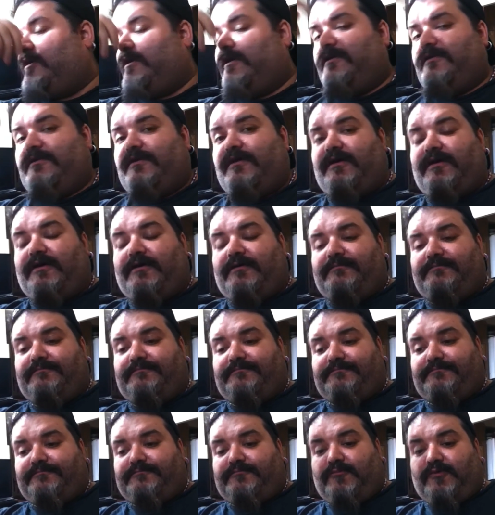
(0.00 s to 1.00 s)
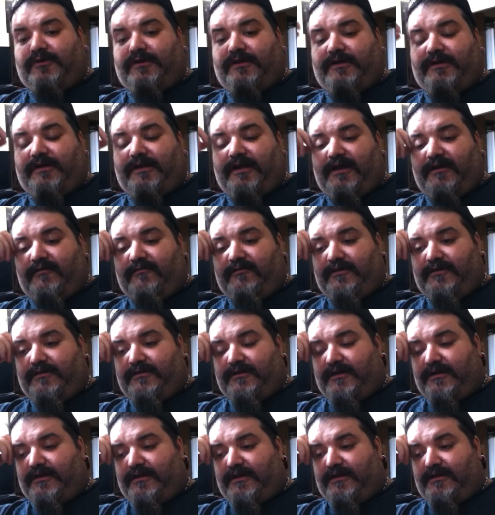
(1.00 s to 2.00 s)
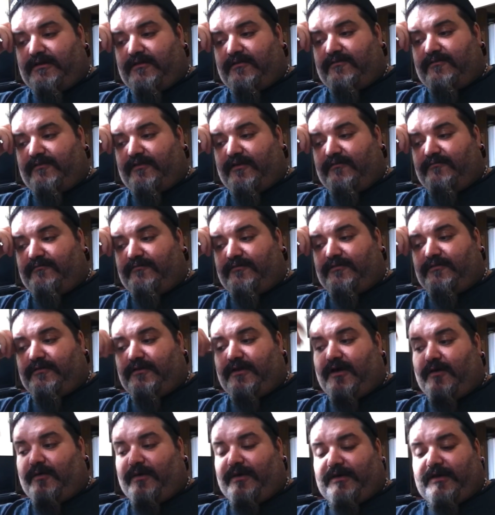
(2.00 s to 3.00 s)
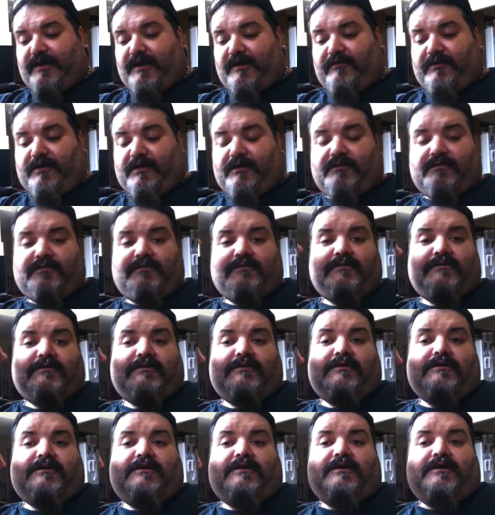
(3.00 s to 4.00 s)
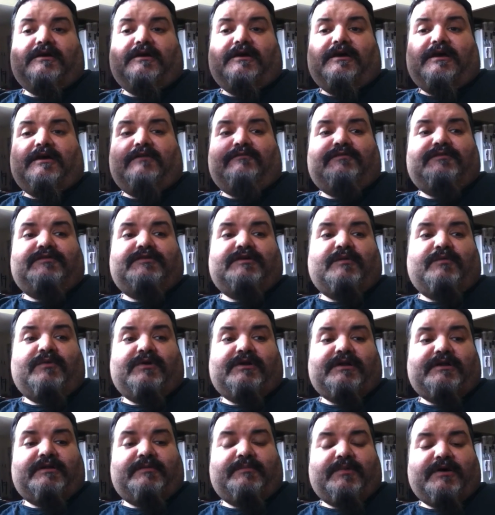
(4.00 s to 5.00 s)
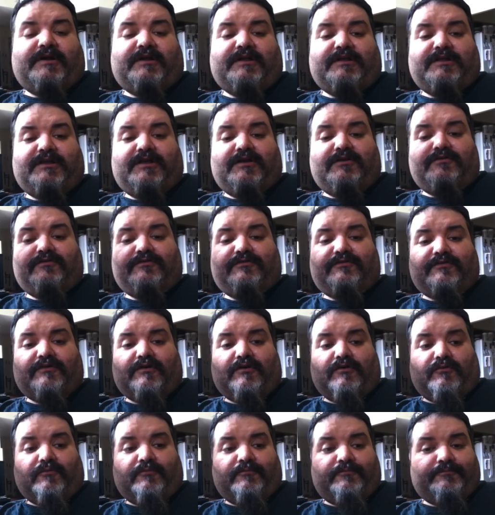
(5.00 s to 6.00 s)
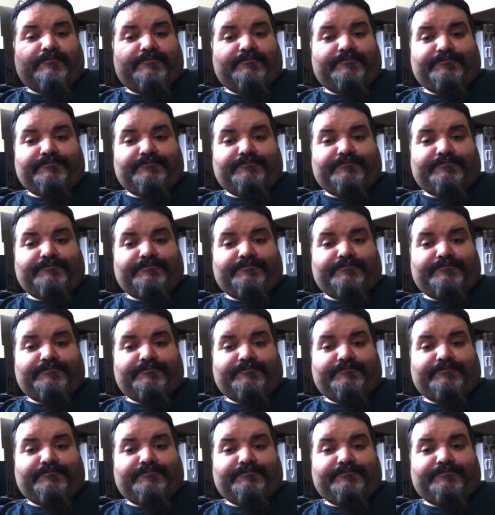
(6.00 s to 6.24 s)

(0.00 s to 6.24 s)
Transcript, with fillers: and uh, what I carry and that kind of stuff and how I carry it. Haven't done one in about a year, so